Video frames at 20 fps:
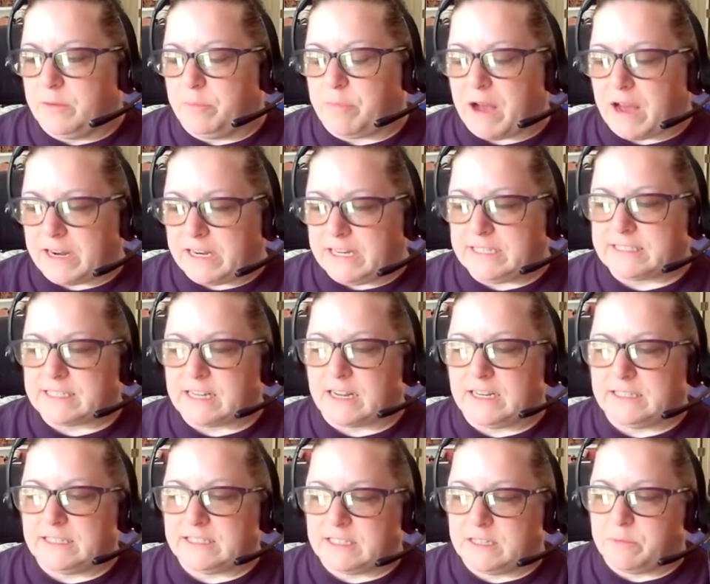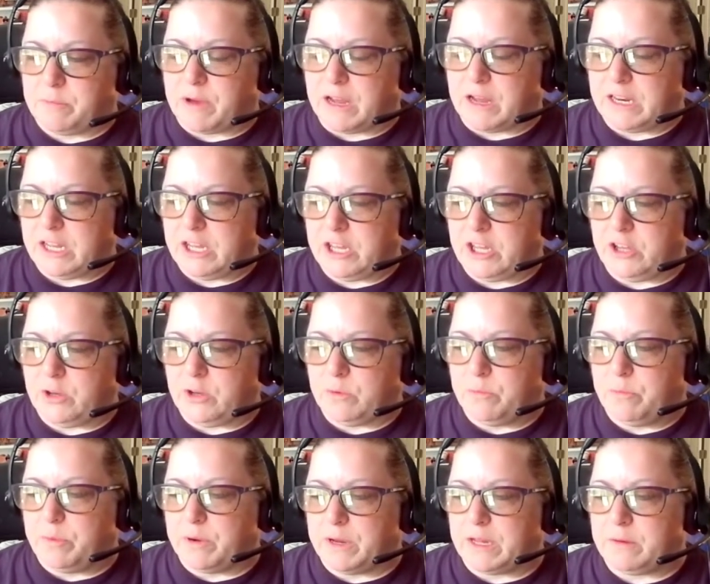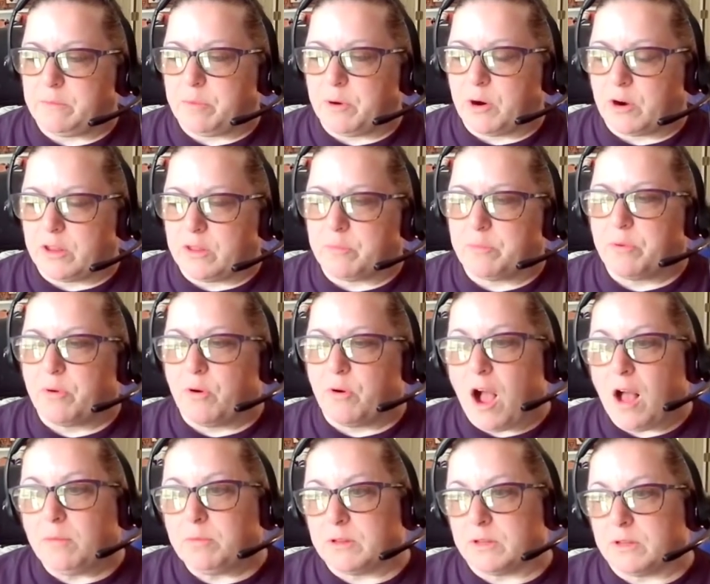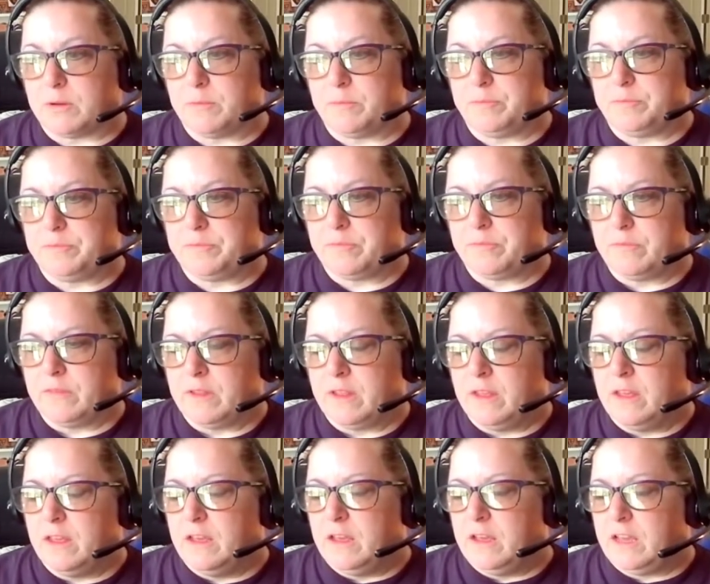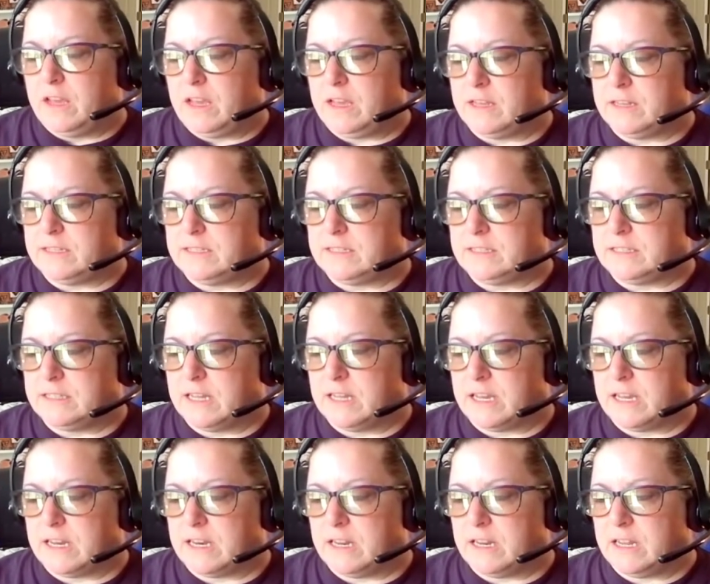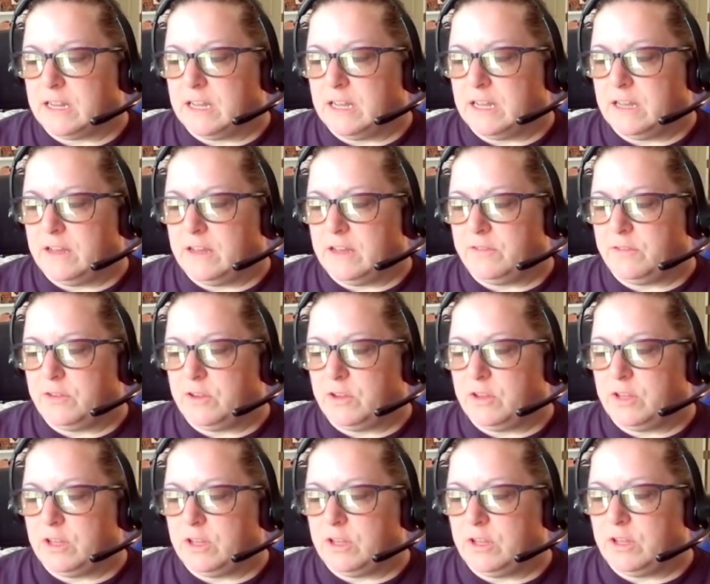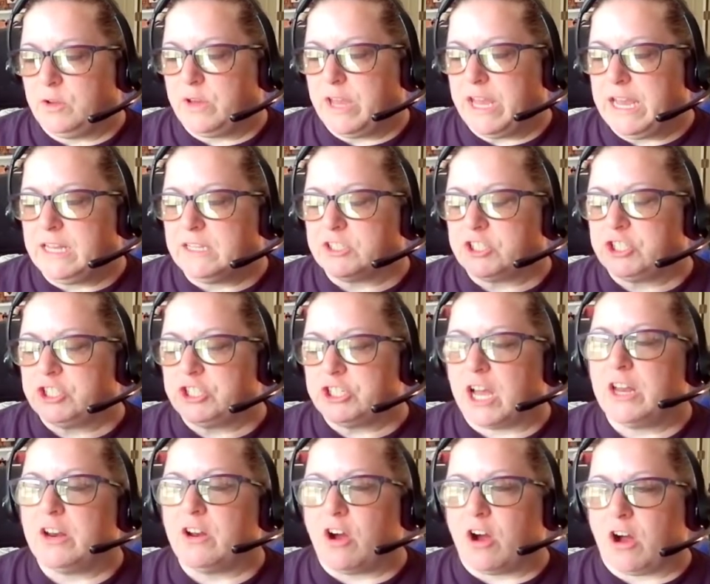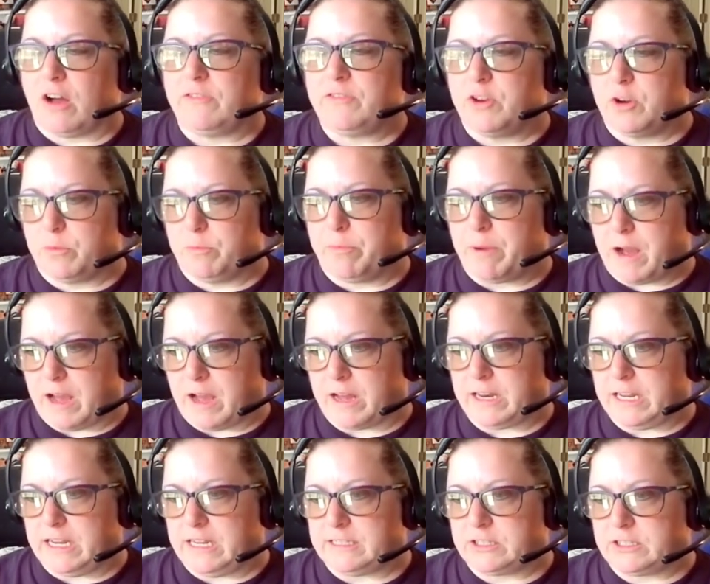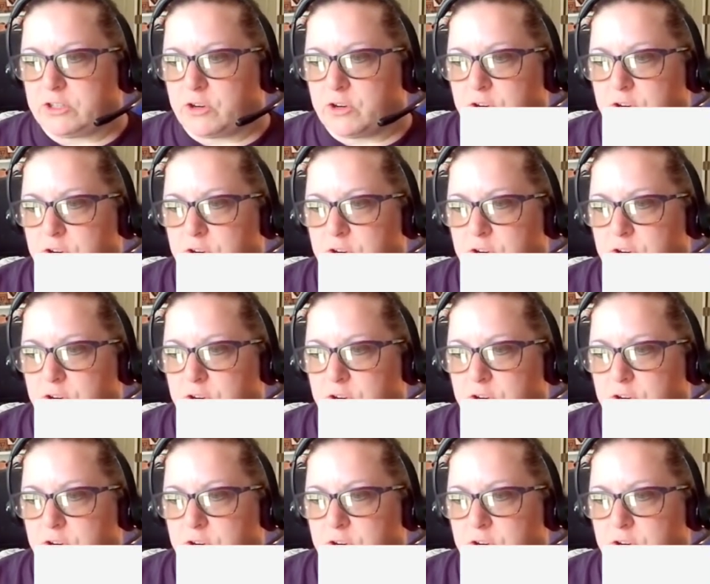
body signs and the body cue. But part of the problem is that if you can't shut off your body's